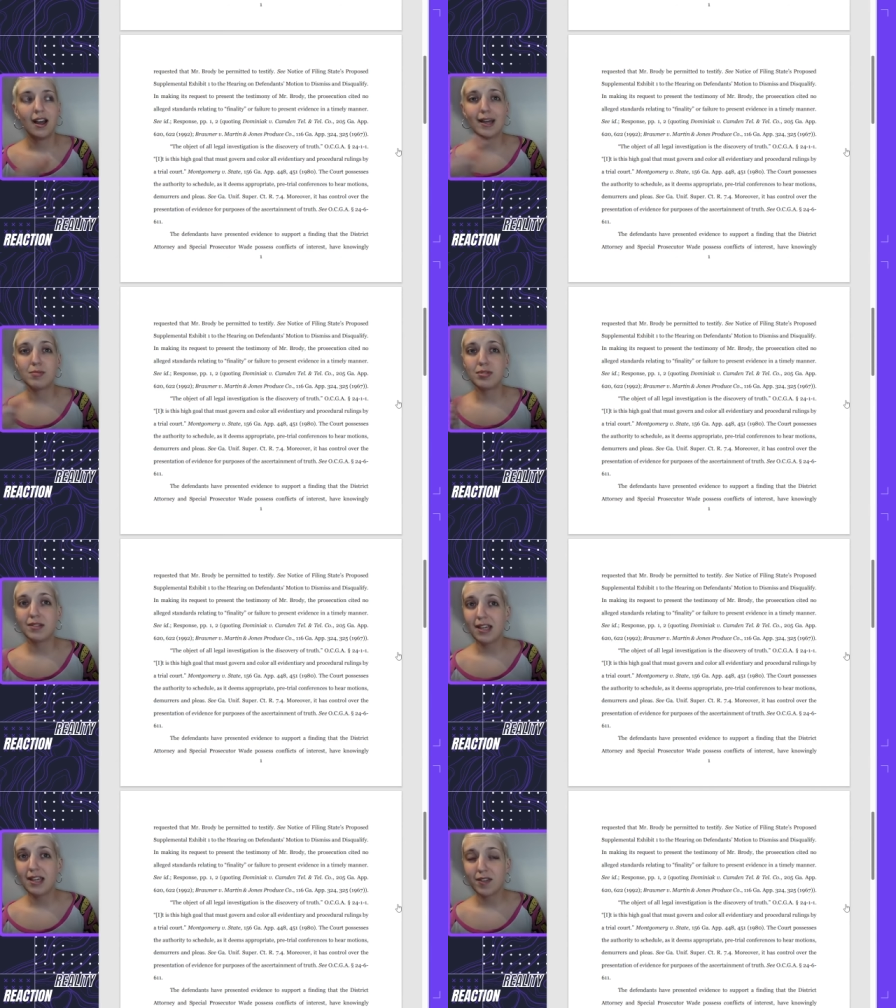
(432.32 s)
I
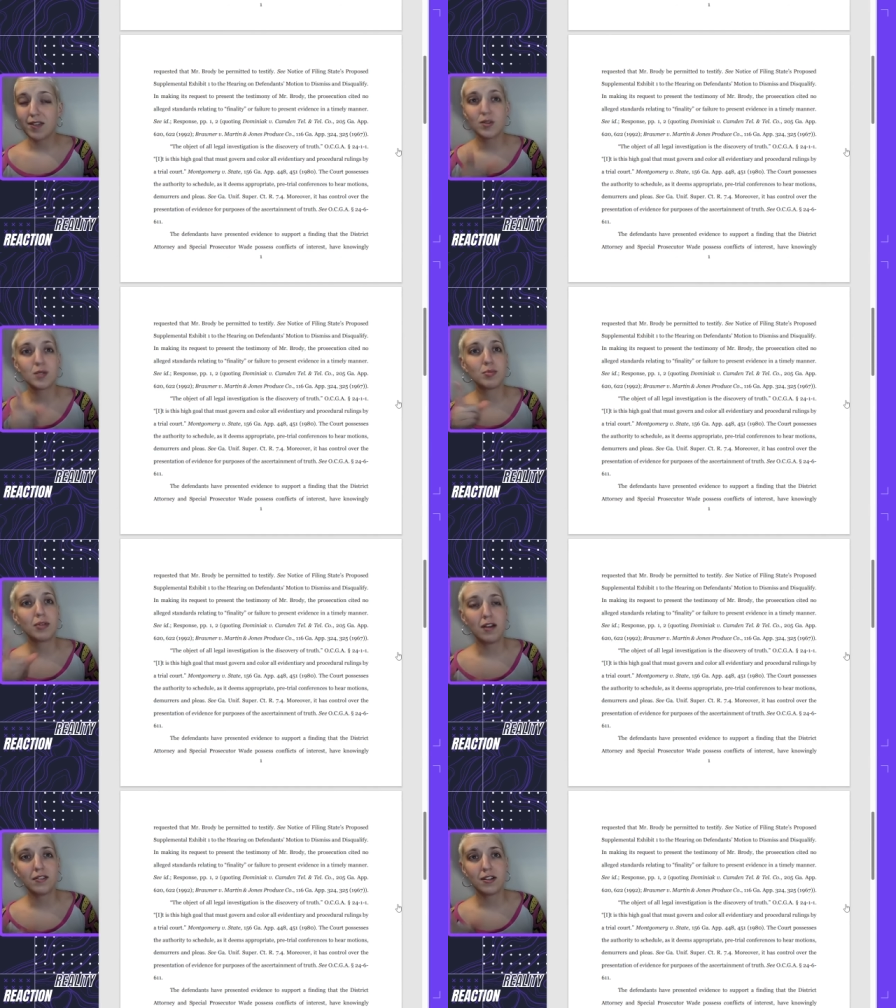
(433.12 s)
believe he was
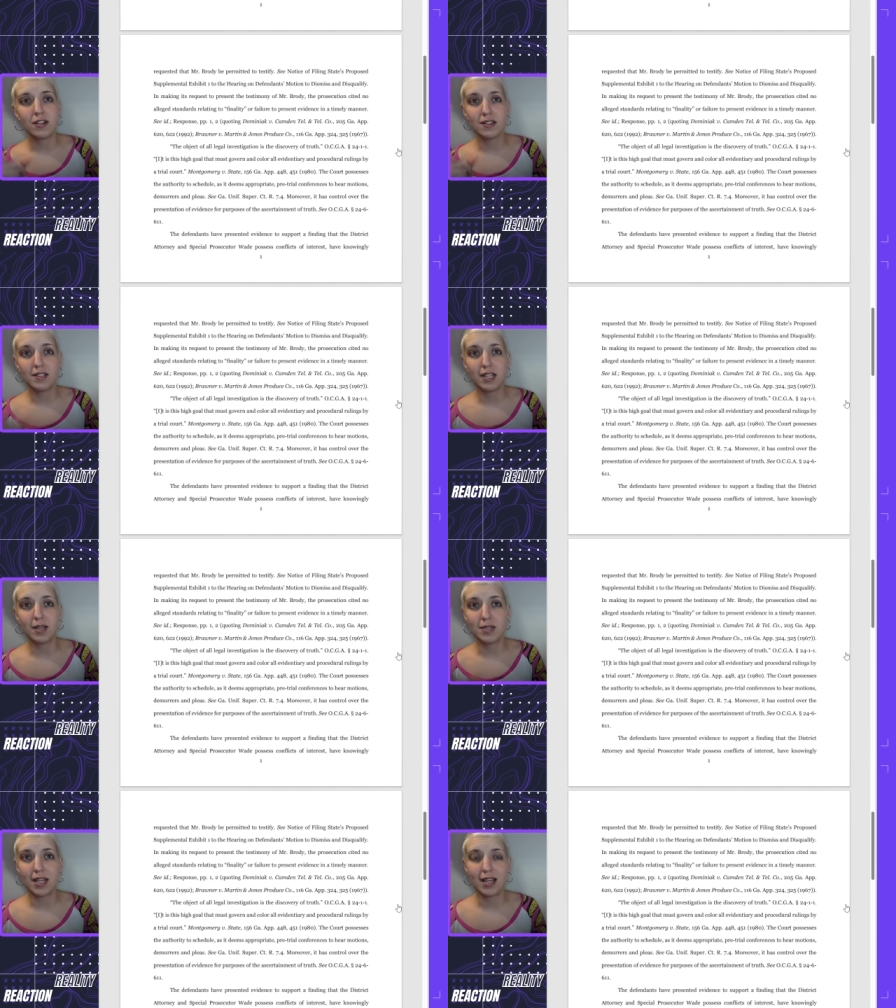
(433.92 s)
proffered on the
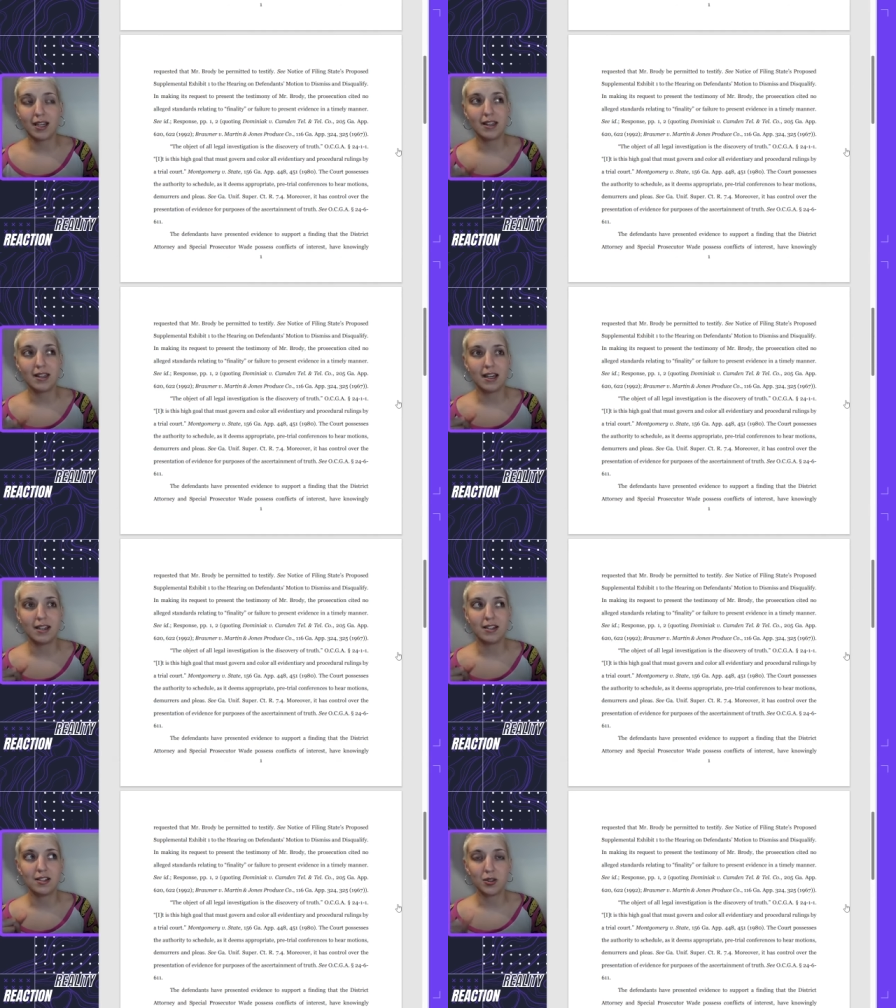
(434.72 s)
same day
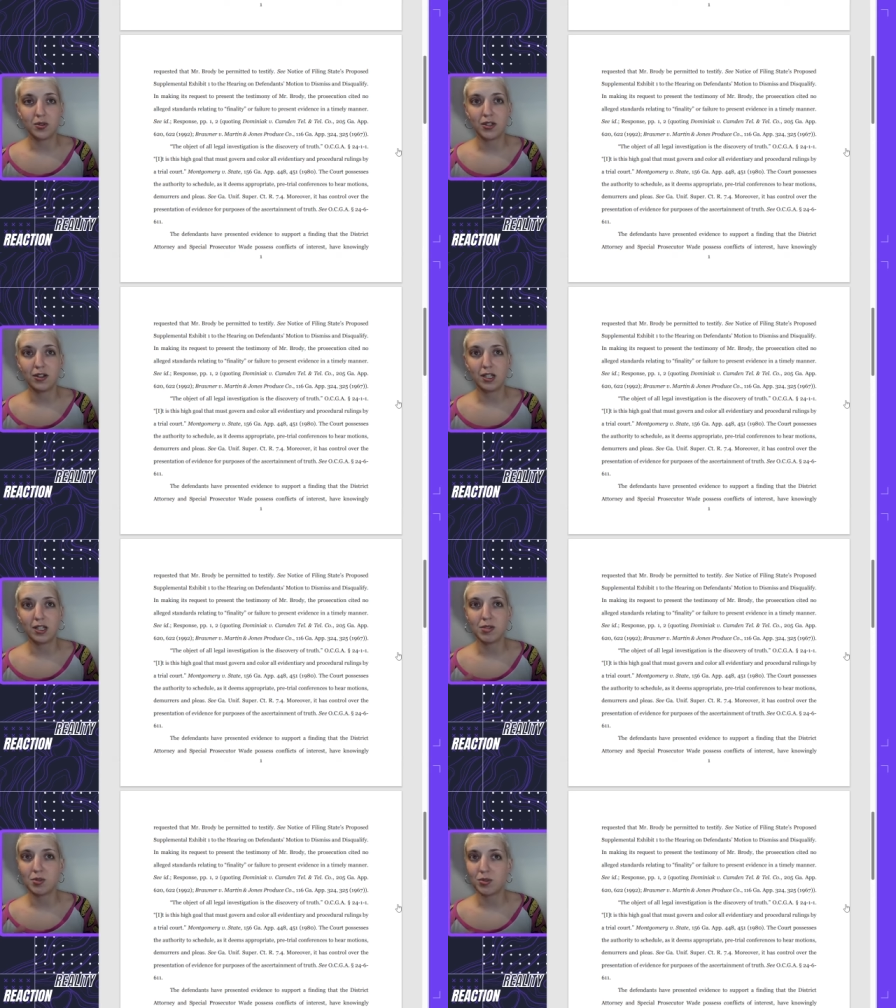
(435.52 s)
that closing
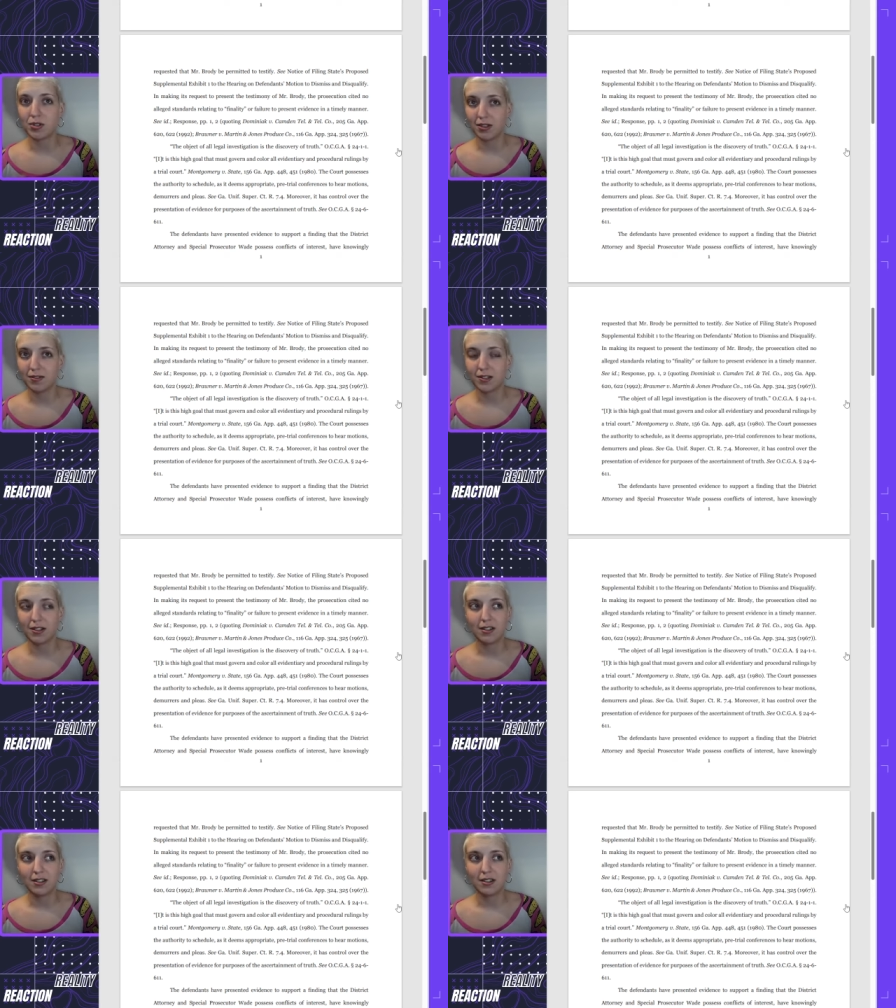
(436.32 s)
arguments were delivered.